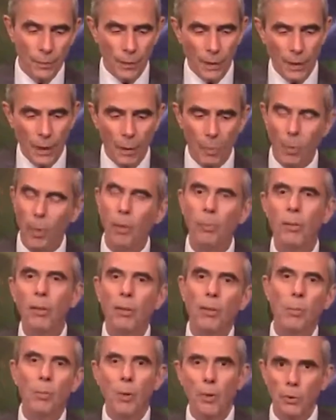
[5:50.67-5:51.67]
And probably the
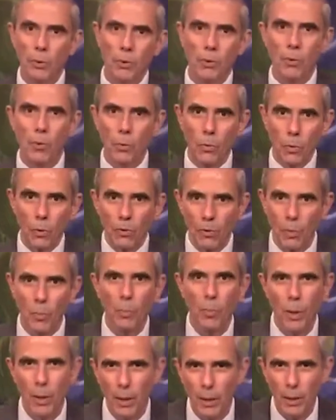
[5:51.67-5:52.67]
most gruesome
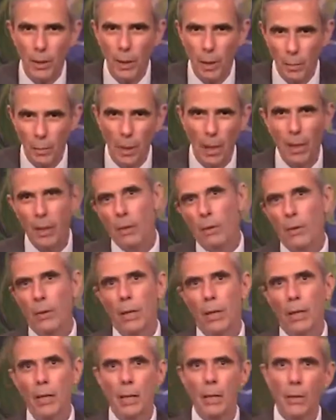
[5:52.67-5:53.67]
part about the
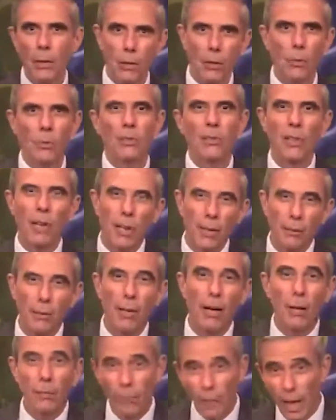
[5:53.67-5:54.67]
you know, slaughtering
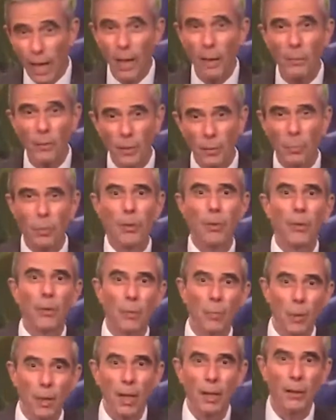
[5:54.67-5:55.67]
of lambs and putting the
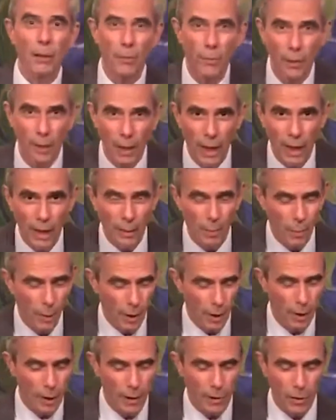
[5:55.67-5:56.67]
blood of the lamb,
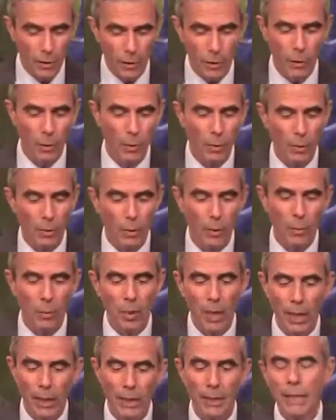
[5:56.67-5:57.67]
marking the door with the
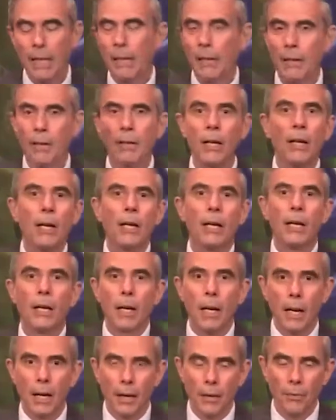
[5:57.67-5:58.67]
blood, and
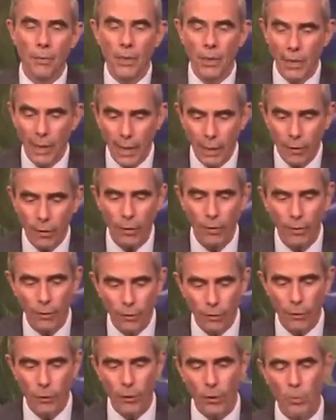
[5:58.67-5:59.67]
um, the death of the
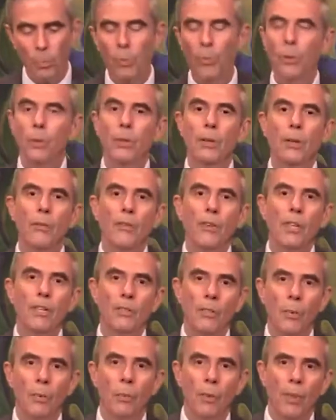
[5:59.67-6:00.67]
firstborn of
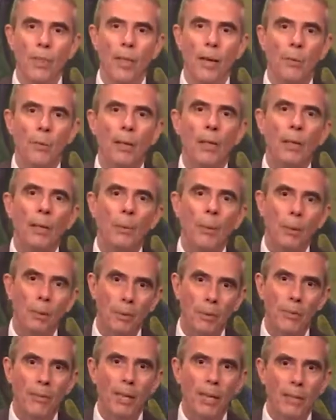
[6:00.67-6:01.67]
Egypt, what that really
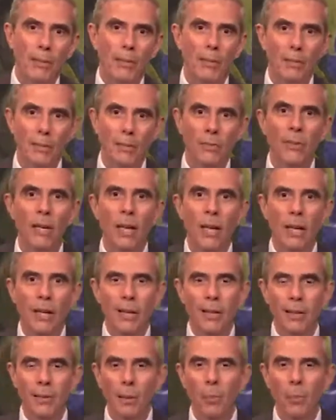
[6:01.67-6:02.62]
represents is the